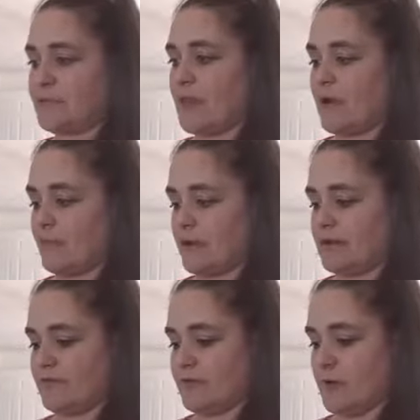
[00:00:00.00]
Oh well,
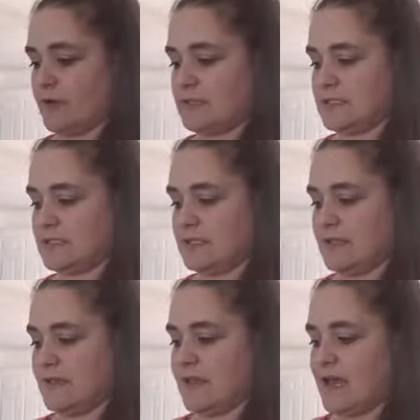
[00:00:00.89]
never mind.
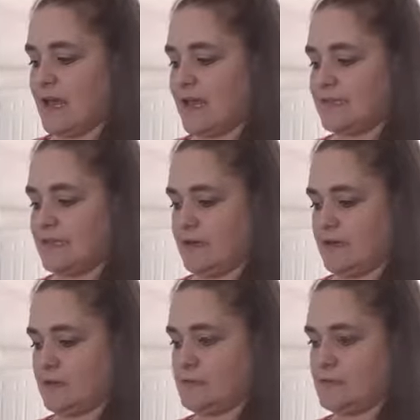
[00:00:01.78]
Heidi
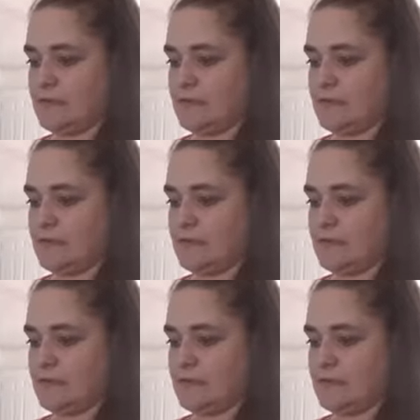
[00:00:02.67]
ho.